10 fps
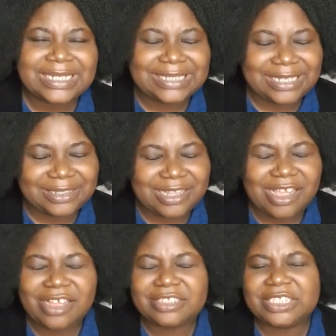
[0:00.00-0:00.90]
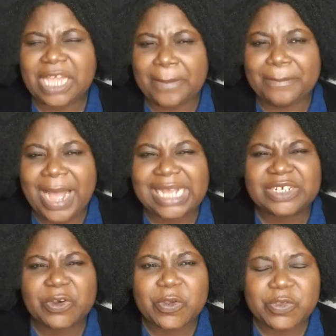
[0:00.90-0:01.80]
they turned their back
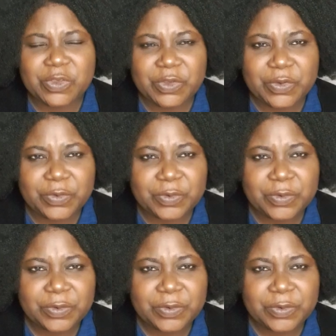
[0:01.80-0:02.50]
on you.